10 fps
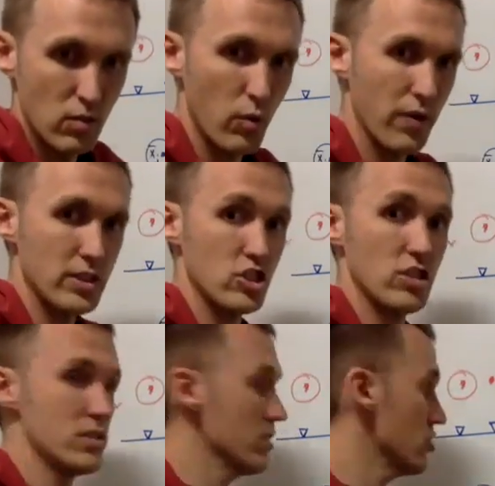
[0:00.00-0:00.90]
where it's
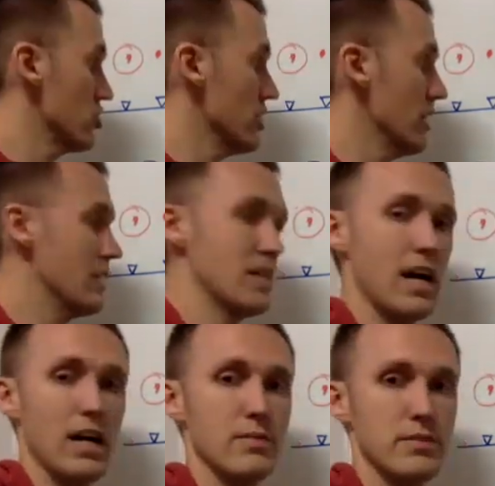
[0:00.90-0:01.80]
just G
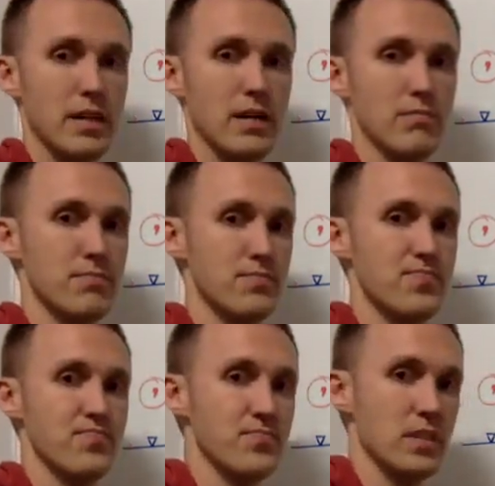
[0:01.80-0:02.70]
times
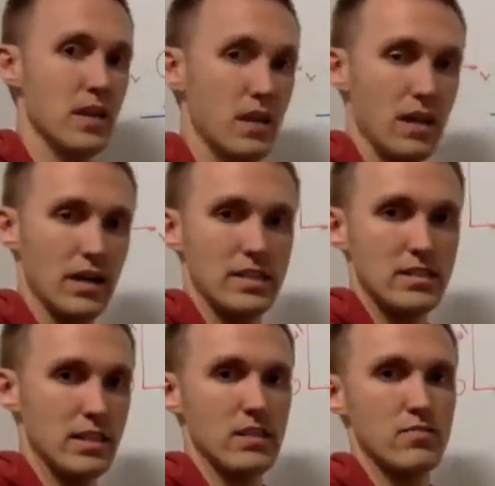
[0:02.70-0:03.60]
M
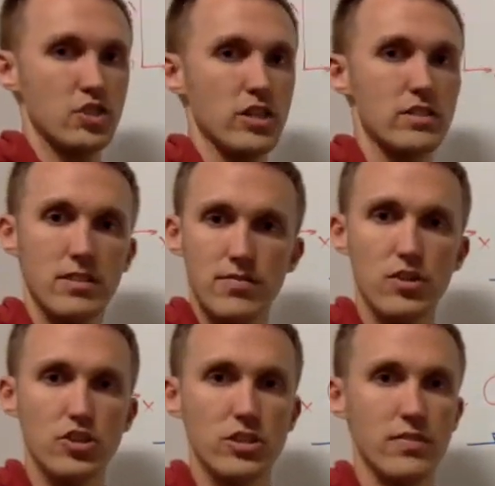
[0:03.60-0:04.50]
instead of G as a
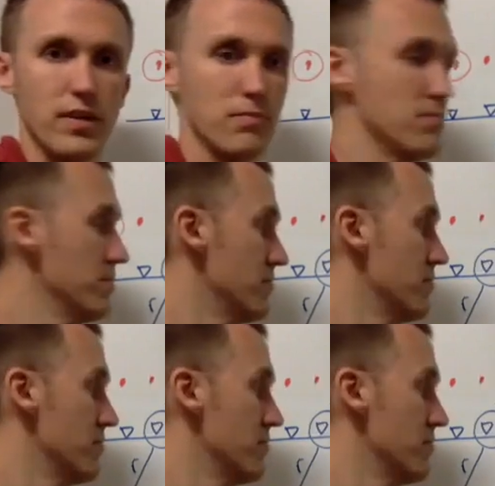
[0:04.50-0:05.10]
function of M.